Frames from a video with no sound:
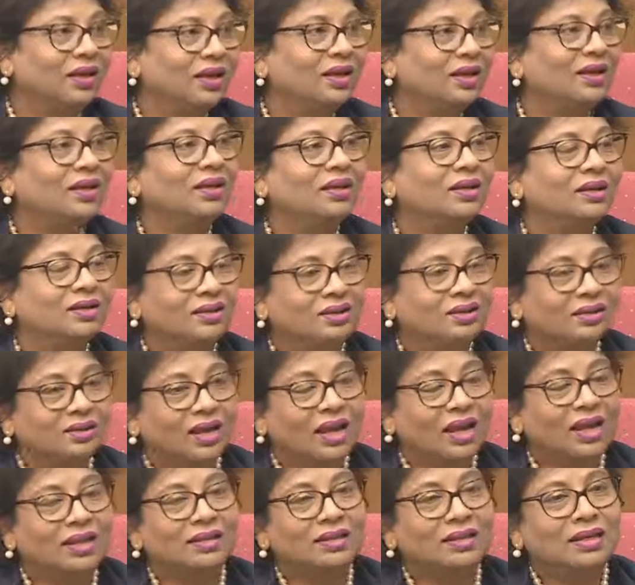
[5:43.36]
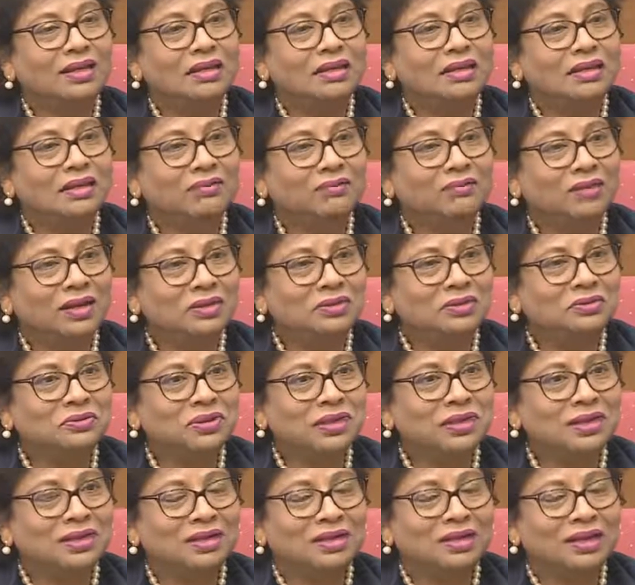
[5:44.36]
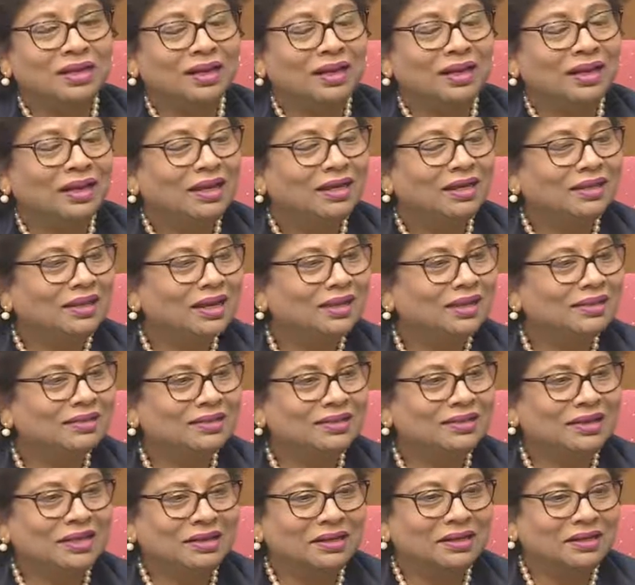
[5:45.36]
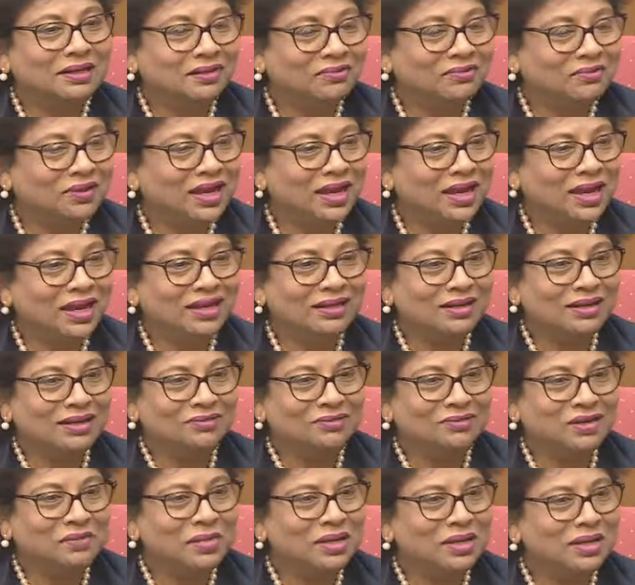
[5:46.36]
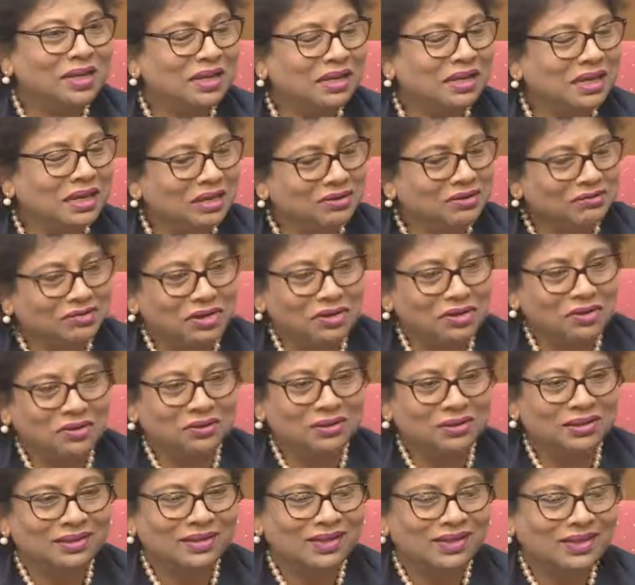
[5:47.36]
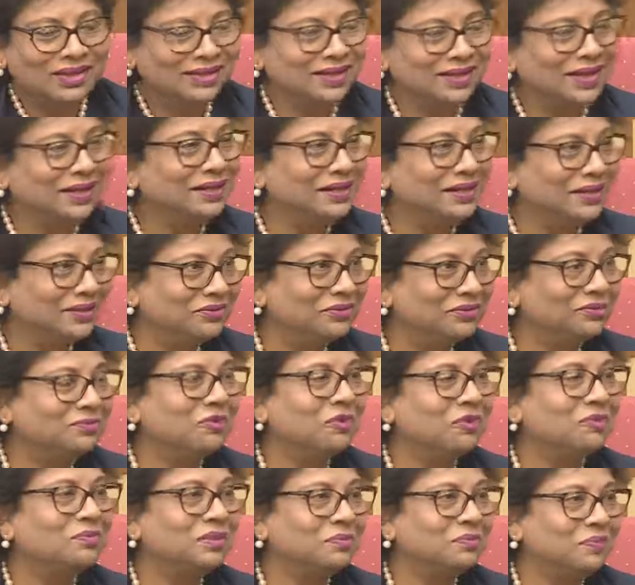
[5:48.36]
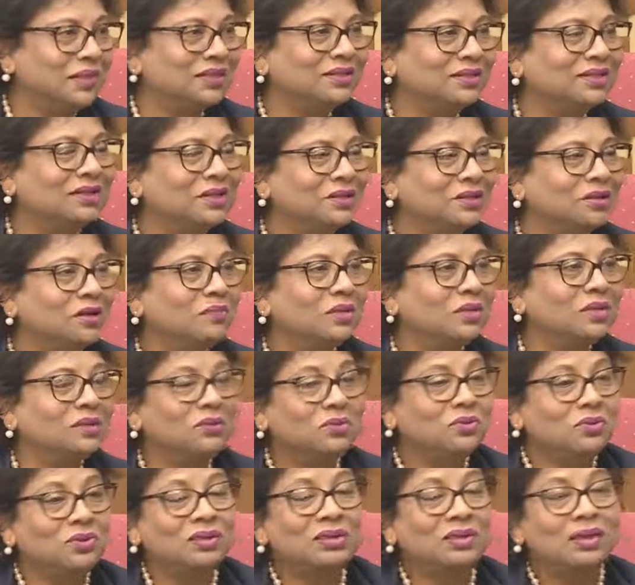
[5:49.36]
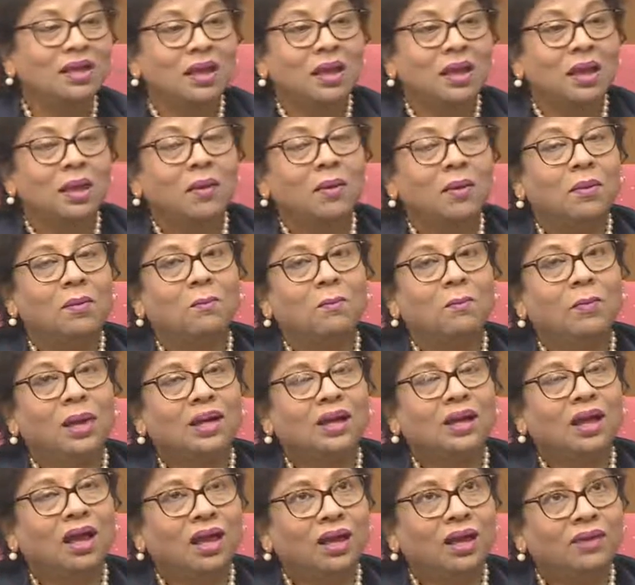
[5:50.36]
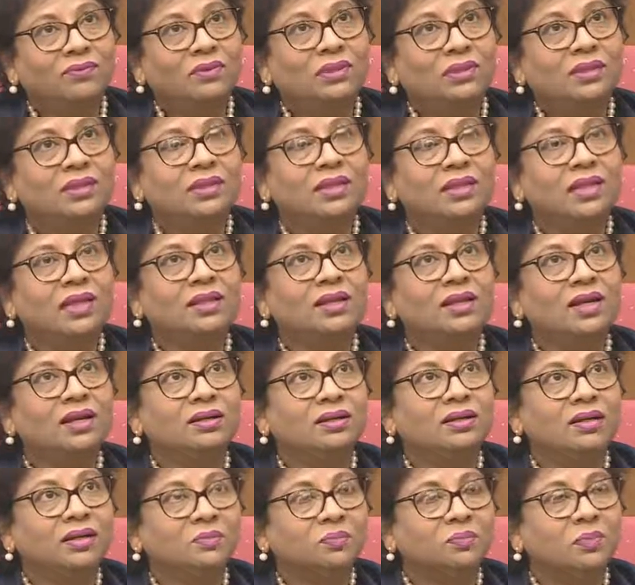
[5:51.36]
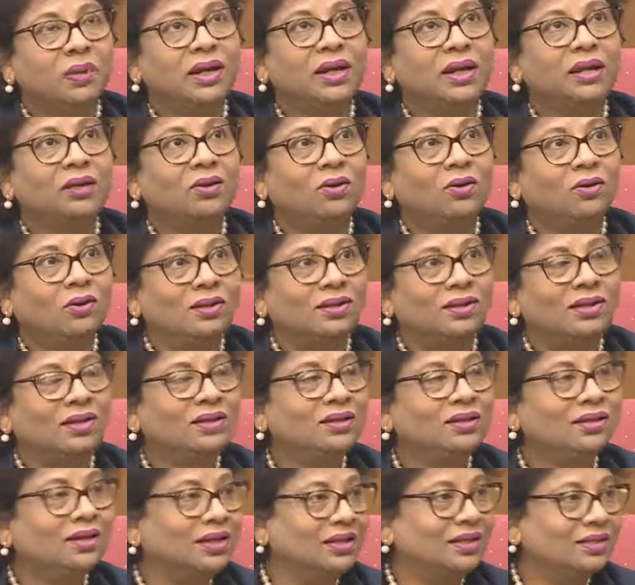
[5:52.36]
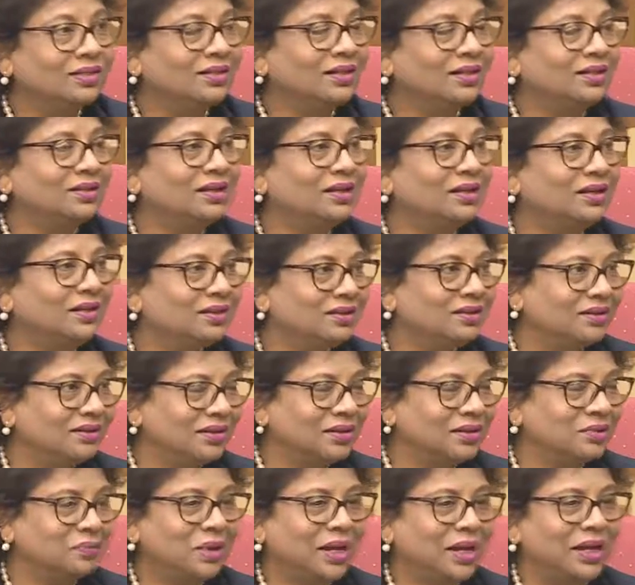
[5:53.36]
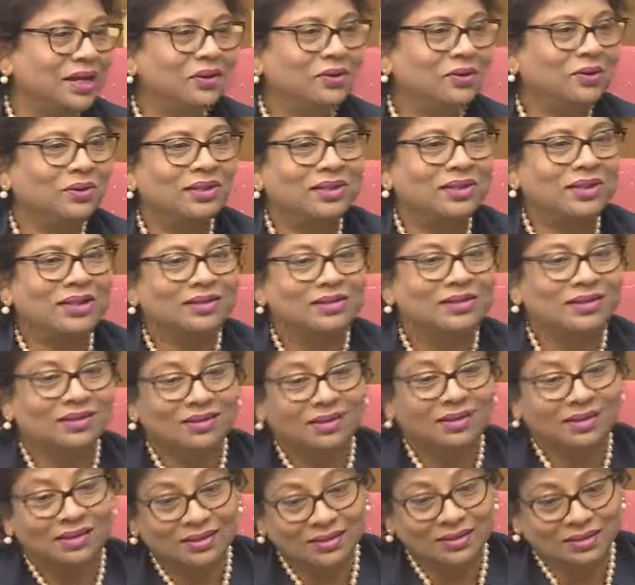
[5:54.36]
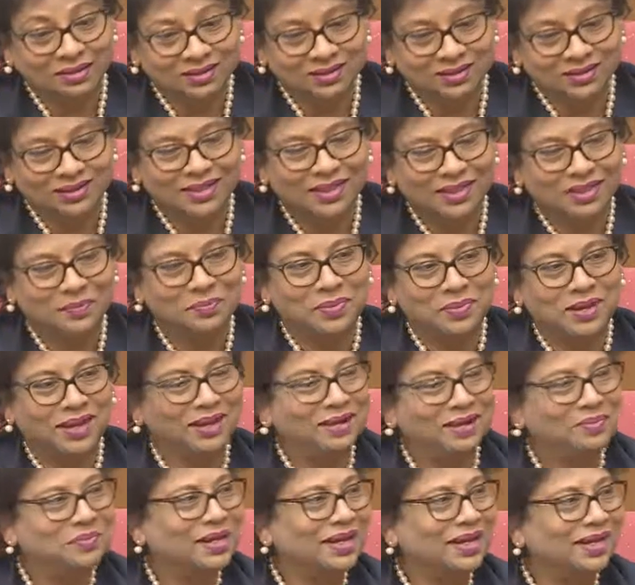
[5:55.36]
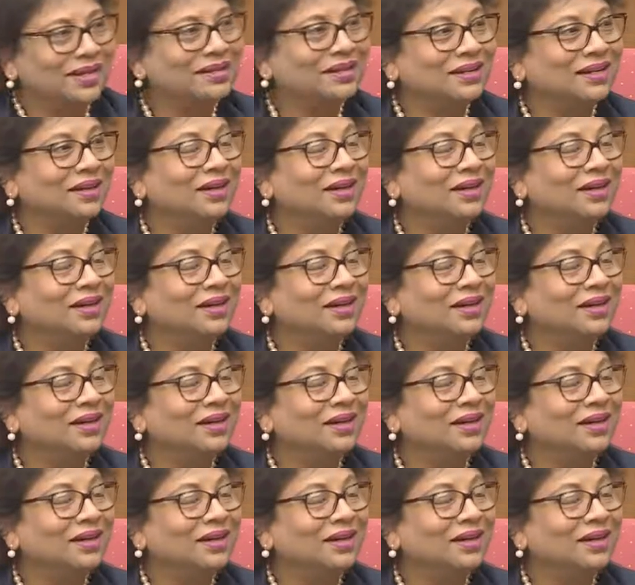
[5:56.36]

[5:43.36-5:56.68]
And then eventually it has taken away, and it will be taking away all the incentives from special economic zones. But I would say that despite all that crisis and despite all that disastrous experiment,